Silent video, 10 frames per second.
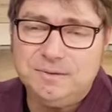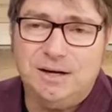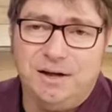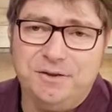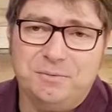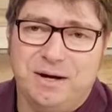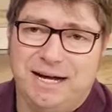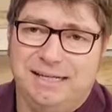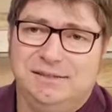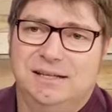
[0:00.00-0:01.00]

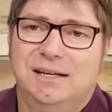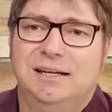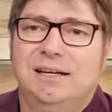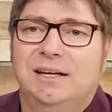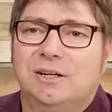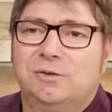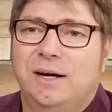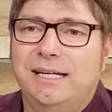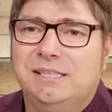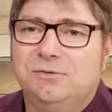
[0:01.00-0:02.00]
Otherwise,
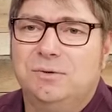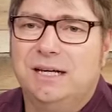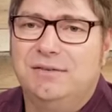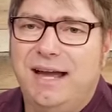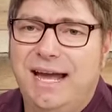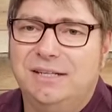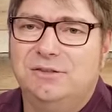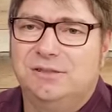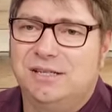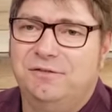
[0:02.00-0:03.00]
Christ would have had
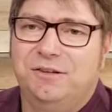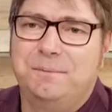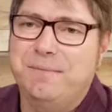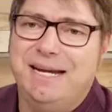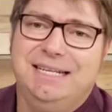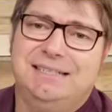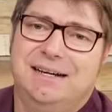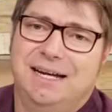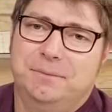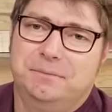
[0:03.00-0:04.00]
to suffer many
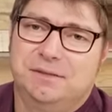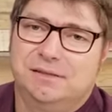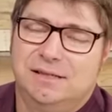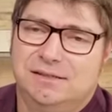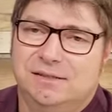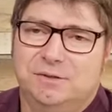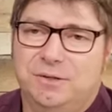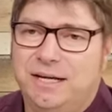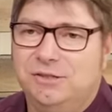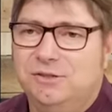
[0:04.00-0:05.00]
times since the
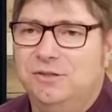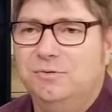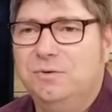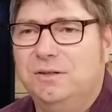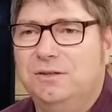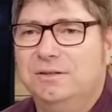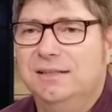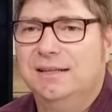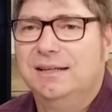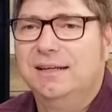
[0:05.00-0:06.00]
creation of the world.
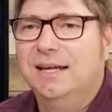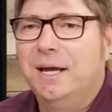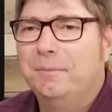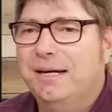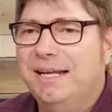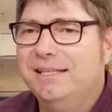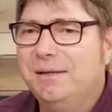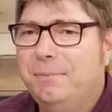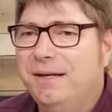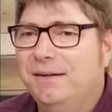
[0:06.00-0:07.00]
But he
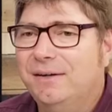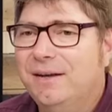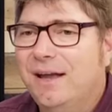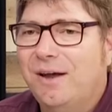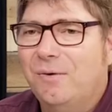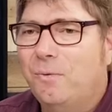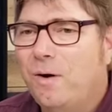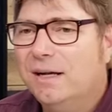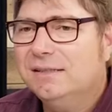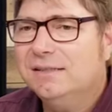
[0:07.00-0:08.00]
has appeared
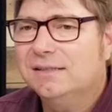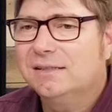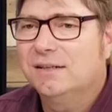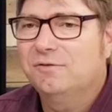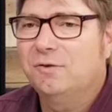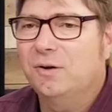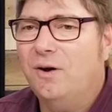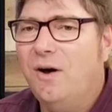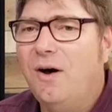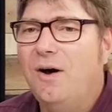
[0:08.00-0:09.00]
once
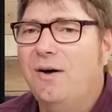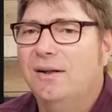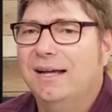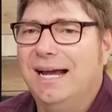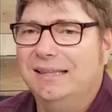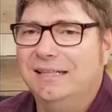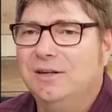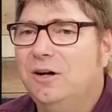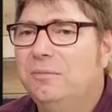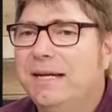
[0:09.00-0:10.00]
for all at the
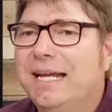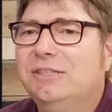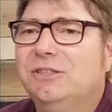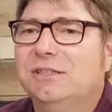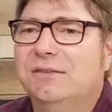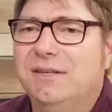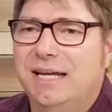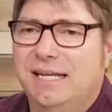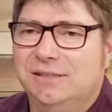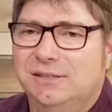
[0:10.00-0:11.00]
culmination of
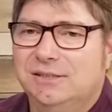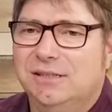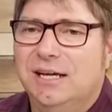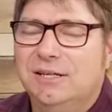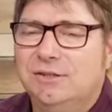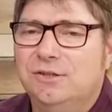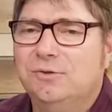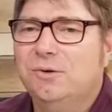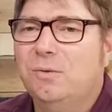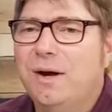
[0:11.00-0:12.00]
the ages to
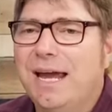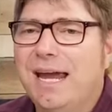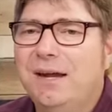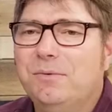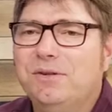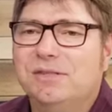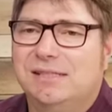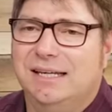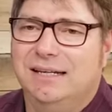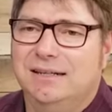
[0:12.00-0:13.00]
do away with
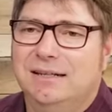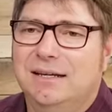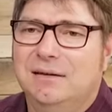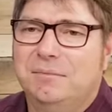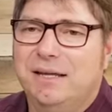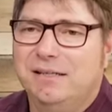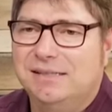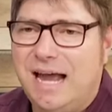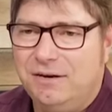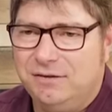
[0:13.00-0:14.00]
sin by the
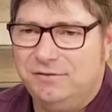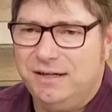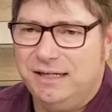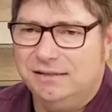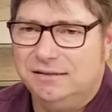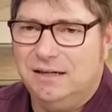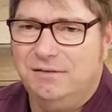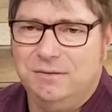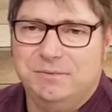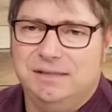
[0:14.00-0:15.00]
sacrifice
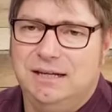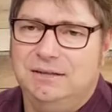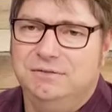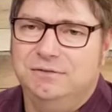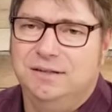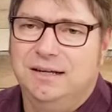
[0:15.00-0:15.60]
of himself.